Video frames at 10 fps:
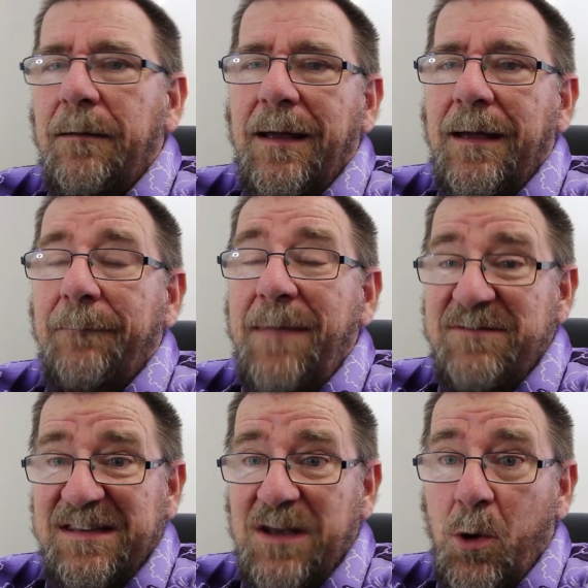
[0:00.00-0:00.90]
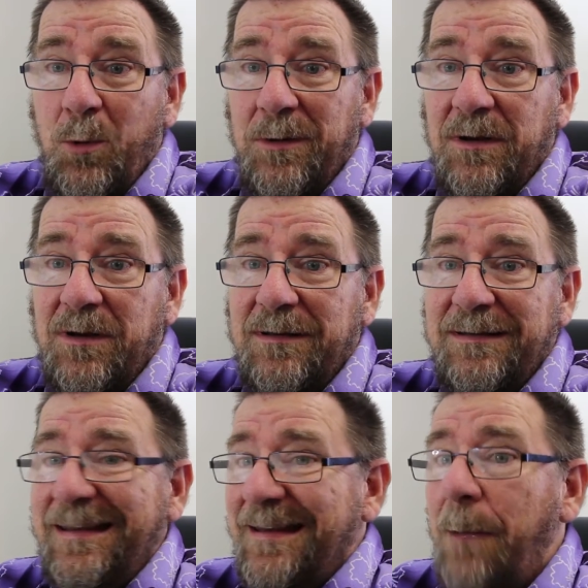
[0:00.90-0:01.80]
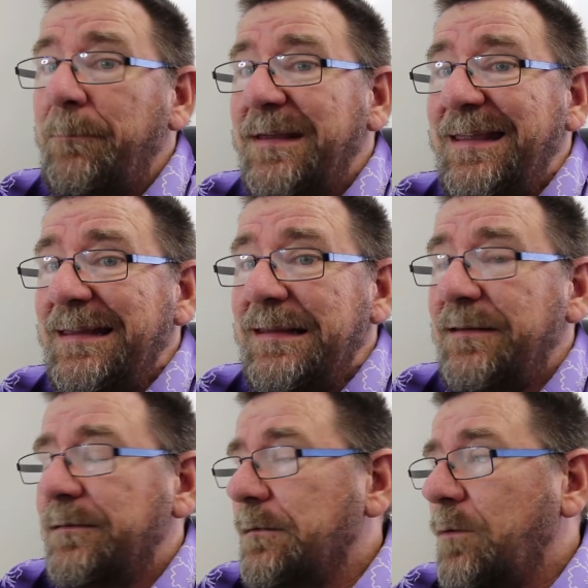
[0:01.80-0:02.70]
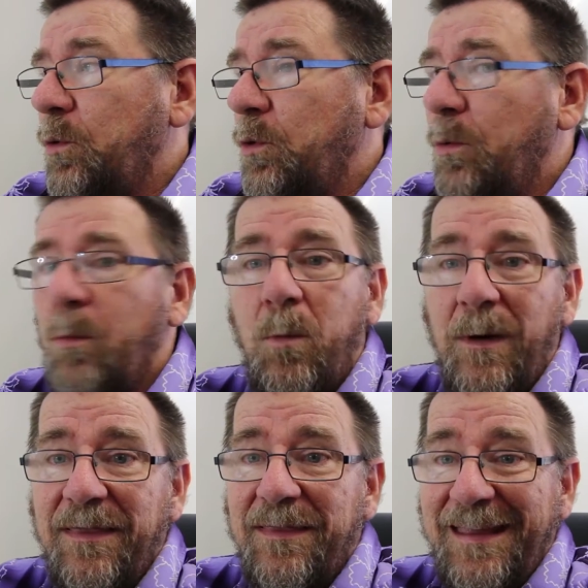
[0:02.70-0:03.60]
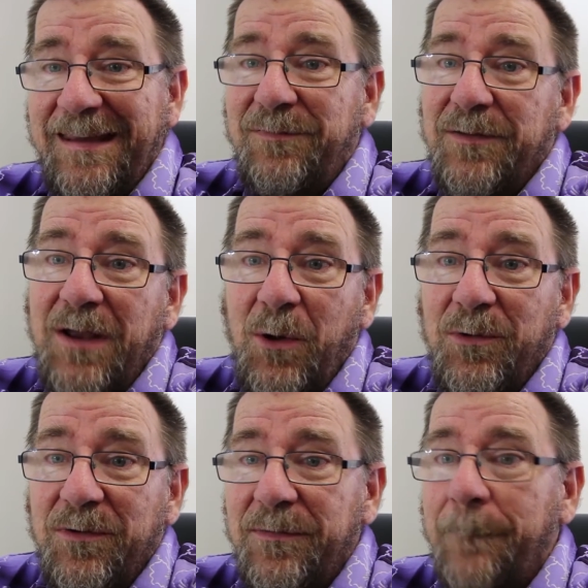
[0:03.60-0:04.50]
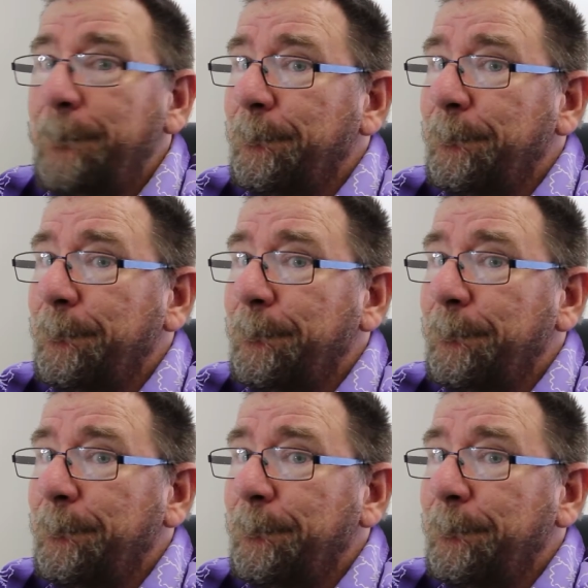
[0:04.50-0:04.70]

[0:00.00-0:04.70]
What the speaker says: having no lit up keys, or whether they even notice.